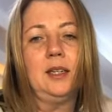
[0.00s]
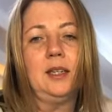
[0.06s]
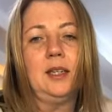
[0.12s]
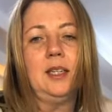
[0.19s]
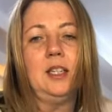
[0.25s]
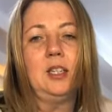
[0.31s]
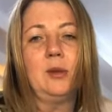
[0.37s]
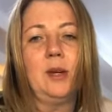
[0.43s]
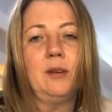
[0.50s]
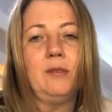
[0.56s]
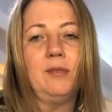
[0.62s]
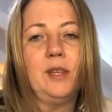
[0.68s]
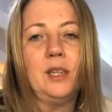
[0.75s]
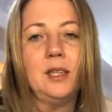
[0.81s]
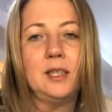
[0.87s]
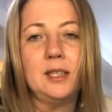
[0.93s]
into our
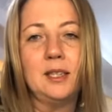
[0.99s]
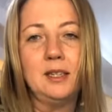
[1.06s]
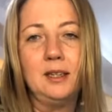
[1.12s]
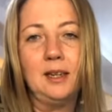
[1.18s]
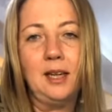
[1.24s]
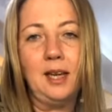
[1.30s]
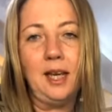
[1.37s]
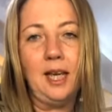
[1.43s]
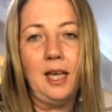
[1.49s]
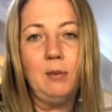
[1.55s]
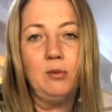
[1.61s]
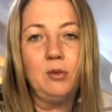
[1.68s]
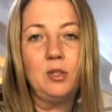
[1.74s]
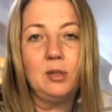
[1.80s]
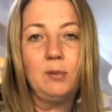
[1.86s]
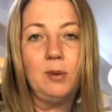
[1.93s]
fingers and are
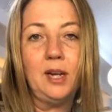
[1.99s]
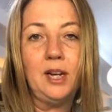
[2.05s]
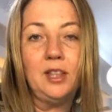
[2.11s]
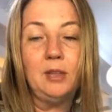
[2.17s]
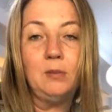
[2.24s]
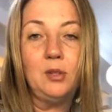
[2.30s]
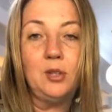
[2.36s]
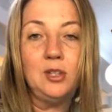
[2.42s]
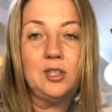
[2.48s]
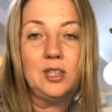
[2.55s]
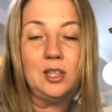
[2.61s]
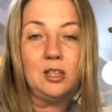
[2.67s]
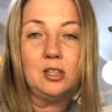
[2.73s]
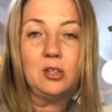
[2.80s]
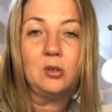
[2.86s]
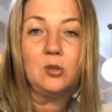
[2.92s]
able to play them
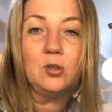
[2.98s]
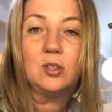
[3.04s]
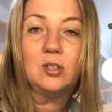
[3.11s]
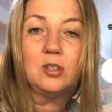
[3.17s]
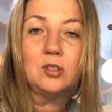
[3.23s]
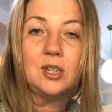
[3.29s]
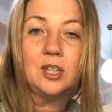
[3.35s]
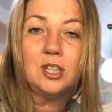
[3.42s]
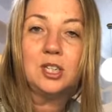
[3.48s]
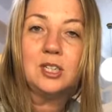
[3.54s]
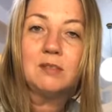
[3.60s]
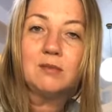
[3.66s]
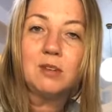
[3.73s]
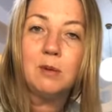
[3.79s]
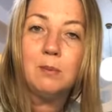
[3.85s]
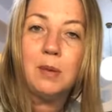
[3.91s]
using the tools and strategies
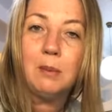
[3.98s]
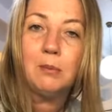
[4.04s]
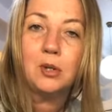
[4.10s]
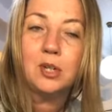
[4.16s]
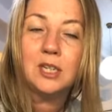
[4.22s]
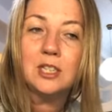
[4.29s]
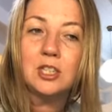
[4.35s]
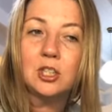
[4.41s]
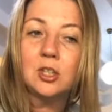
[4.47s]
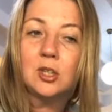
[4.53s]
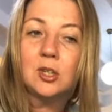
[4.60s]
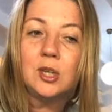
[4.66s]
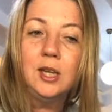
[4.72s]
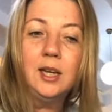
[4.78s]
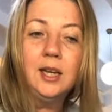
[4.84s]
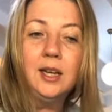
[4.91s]
from memory.
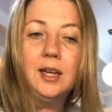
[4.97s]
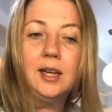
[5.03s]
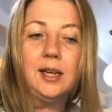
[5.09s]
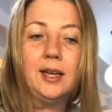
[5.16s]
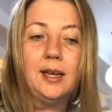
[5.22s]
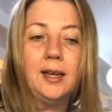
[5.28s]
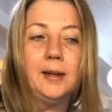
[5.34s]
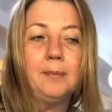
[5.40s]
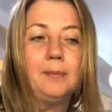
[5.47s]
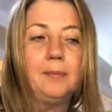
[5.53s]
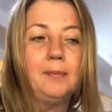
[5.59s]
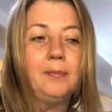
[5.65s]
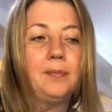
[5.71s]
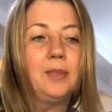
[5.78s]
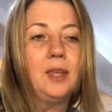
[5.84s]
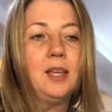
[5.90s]
So
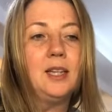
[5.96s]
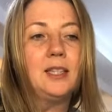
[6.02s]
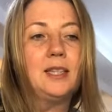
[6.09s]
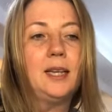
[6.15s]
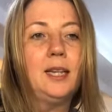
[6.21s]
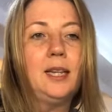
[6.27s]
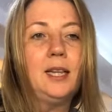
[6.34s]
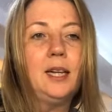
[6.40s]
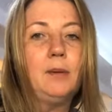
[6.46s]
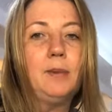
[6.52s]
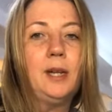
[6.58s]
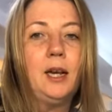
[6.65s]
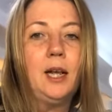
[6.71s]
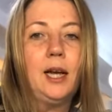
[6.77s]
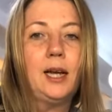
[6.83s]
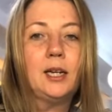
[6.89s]
it's a little
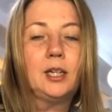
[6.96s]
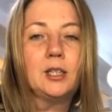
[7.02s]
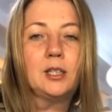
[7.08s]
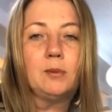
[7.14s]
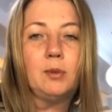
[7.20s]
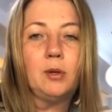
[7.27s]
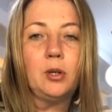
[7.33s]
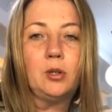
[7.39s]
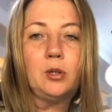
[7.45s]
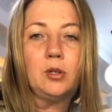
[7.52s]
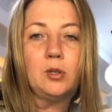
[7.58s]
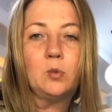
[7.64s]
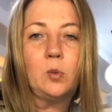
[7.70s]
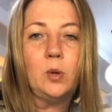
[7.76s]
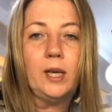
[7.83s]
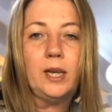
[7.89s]
bit like, I
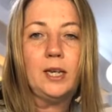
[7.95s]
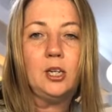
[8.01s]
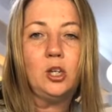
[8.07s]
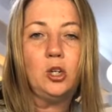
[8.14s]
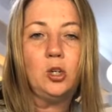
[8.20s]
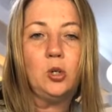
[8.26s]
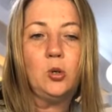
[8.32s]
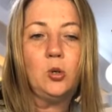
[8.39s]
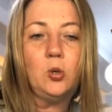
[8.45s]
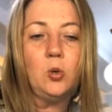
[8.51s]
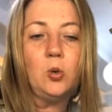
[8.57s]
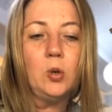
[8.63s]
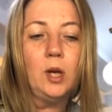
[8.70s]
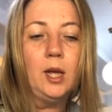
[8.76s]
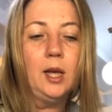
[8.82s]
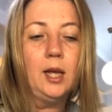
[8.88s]
suppose, when
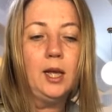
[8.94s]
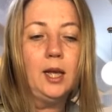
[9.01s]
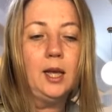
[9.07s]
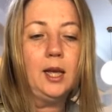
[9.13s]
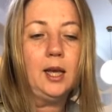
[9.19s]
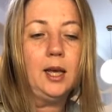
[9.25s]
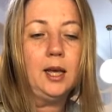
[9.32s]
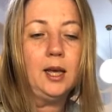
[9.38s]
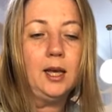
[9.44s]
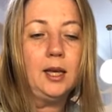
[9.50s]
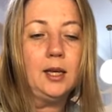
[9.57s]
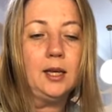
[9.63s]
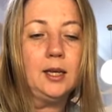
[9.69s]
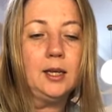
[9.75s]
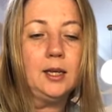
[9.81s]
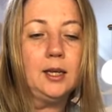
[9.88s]
you
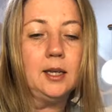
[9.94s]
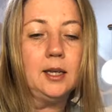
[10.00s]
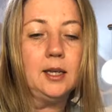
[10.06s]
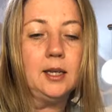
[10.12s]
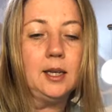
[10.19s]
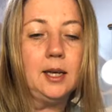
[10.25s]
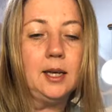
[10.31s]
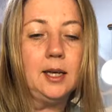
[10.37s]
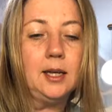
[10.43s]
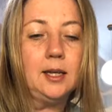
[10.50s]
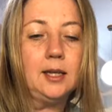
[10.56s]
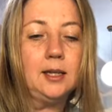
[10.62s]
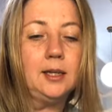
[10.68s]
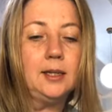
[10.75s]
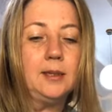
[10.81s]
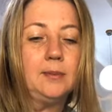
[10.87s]

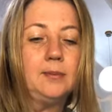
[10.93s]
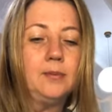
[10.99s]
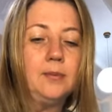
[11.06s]
a